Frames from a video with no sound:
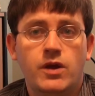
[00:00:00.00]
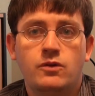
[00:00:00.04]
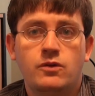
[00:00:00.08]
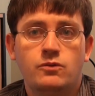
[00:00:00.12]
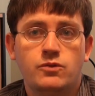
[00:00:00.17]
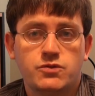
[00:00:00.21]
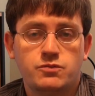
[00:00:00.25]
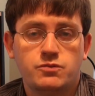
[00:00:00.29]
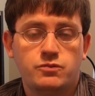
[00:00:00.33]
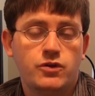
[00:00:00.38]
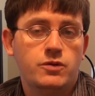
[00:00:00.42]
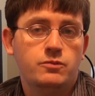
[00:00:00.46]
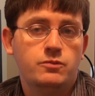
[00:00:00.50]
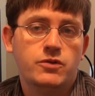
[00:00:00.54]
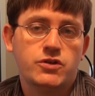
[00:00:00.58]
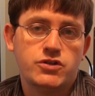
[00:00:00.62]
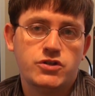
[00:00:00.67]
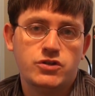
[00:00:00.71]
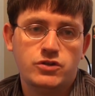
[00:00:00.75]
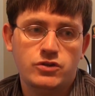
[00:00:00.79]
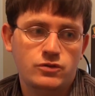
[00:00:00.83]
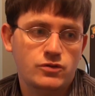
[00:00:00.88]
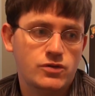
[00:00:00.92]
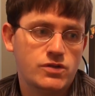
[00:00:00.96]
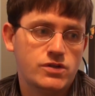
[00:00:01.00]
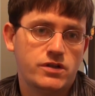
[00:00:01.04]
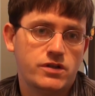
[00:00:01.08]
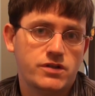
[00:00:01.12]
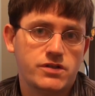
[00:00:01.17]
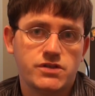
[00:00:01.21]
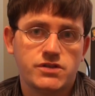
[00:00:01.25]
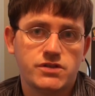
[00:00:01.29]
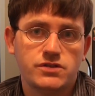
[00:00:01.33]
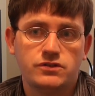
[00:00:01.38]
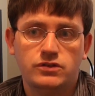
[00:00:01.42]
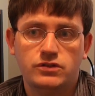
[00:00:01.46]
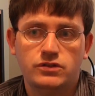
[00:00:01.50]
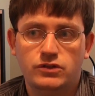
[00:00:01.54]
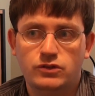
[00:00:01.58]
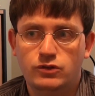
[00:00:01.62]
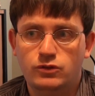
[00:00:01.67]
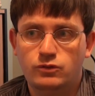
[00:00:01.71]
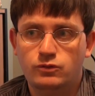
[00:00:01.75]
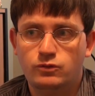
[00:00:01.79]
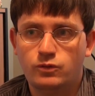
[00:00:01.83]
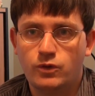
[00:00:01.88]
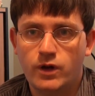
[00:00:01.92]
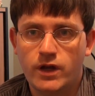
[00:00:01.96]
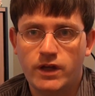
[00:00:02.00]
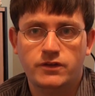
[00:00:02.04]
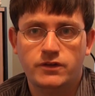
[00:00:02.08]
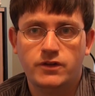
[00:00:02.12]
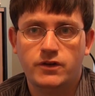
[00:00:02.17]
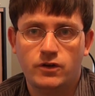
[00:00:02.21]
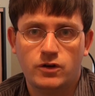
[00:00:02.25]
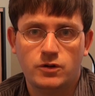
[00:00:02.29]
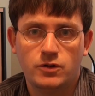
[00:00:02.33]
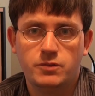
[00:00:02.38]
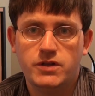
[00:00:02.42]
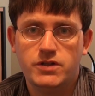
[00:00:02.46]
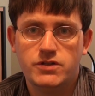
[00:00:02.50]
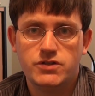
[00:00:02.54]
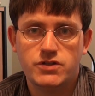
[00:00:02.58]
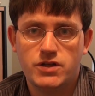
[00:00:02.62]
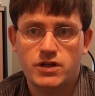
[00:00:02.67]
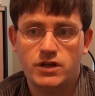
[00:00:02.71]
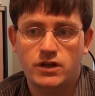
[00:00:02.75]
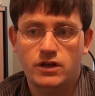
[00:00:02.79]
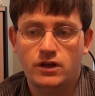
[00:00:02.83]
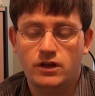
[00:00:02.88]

it was pretty much useless to rent an RPG.